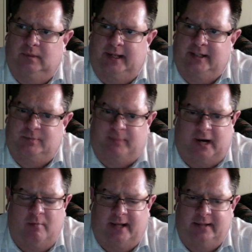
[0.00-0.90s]

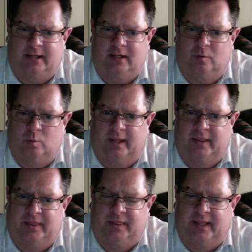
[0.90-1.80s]
experimenting
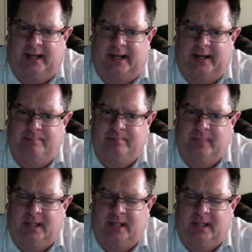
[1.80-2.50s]
with um,